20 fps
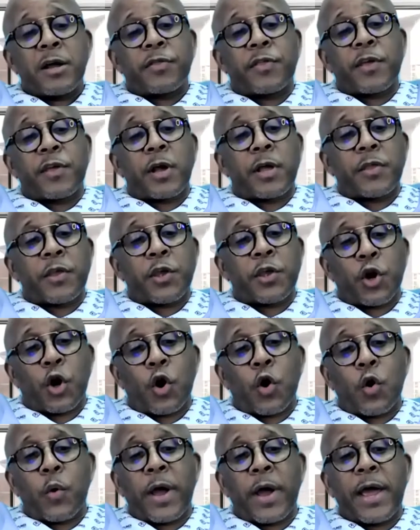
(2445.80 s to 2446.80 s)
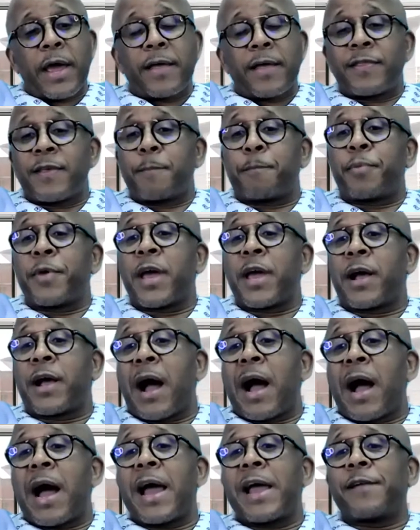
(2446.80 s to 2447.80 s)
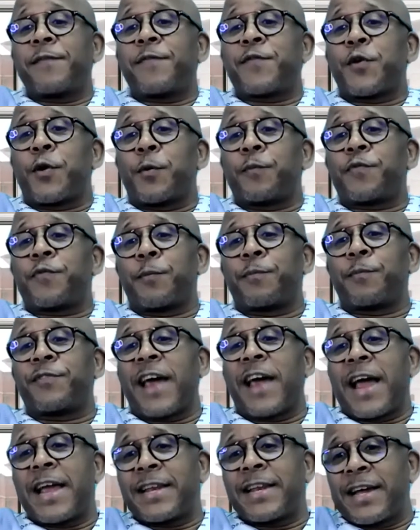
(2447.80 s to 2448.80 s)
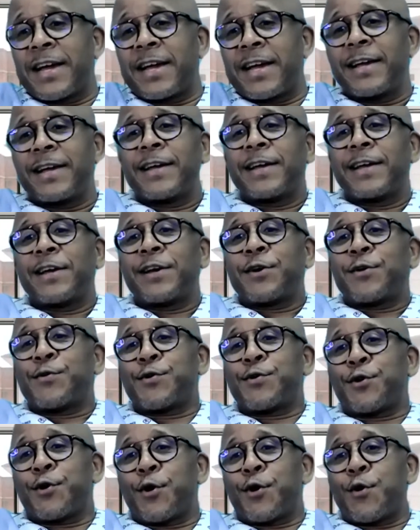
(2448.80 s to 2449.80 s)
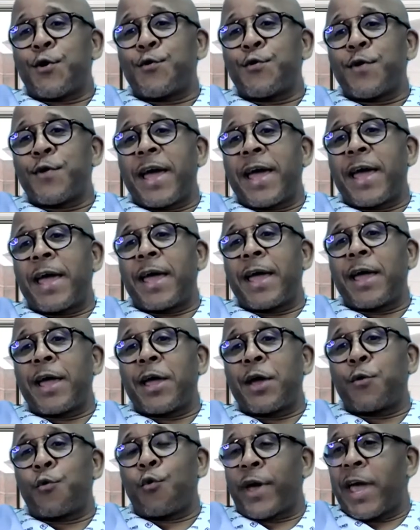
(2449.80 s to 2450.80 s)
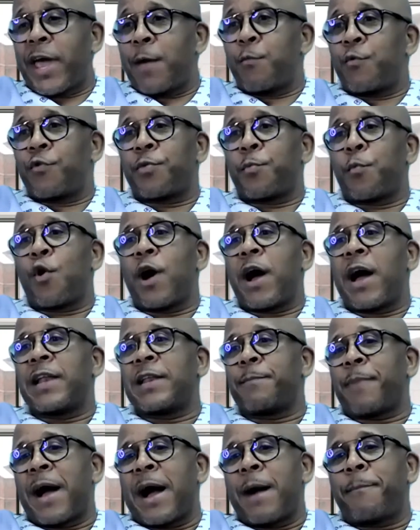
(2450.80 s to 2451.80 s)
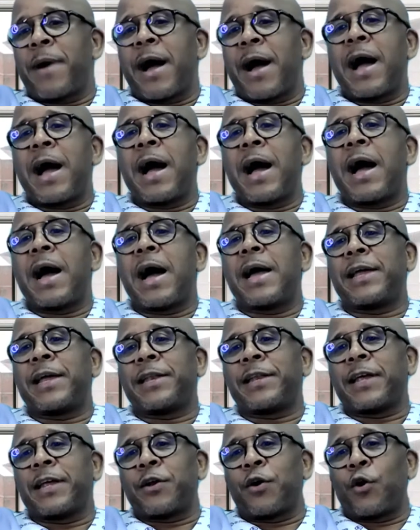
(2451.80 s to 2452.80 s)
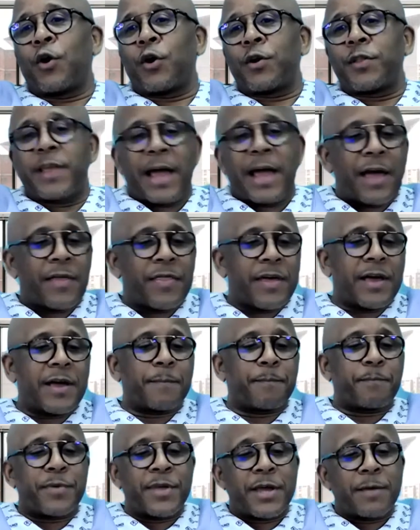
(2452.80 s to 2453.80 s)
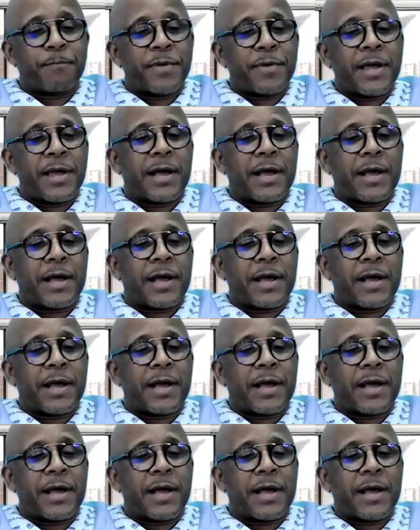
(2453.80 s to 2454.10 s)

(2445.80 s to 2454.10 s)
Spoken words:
the big guy from China, who came with Alibaba and all the other big,